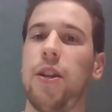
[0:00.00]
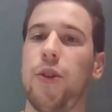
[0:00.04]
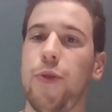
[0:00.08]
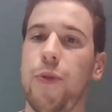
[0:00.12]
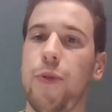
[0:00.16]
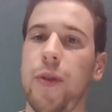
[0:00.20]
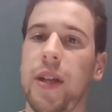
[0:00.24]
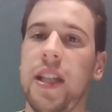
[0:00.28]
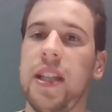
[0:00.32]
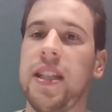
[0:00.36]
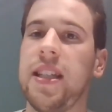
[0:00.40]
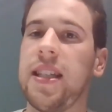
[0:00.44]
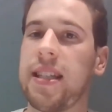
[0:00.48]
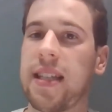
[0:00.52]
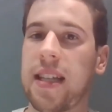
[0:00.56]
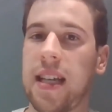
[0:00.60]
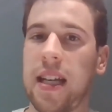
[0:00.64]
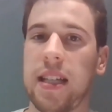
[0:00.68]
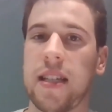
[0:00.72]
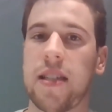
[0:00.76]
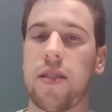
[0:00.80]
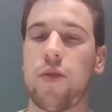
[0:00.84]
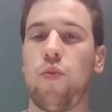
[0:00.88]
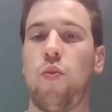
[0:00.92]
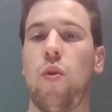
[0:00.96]
and really
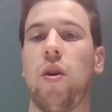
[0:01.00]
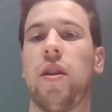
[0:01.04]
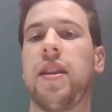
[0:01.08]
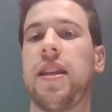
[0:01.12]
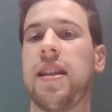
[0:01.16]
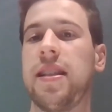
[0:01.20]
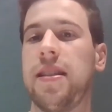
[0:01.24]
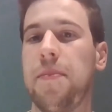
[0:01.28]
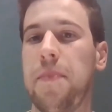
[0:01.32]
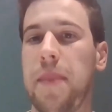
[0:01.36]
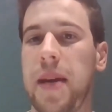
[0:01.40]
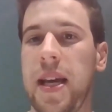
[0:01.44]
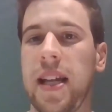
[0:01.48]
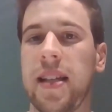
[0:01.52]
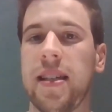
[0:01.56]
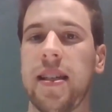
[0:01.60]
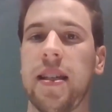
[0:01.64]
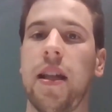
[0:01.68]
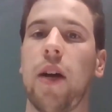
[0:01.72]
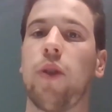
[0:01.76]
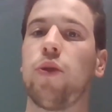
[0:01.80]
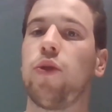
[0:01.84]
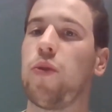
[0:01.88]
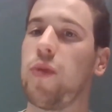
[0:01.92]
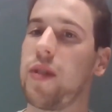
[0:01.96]
discuss what this means
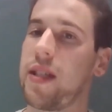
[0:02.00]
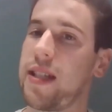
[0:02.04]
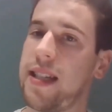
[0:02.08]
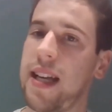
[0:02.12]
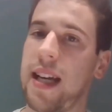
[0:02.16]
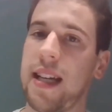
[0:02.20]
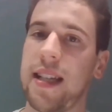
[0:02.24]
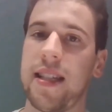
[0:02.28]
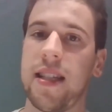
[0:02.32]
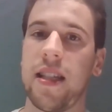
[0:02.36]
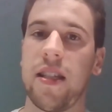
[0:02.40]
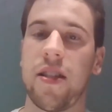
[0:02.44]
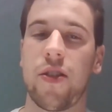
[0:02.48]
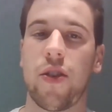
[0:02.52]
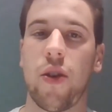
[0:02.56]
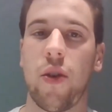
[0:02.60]
and how to assess it.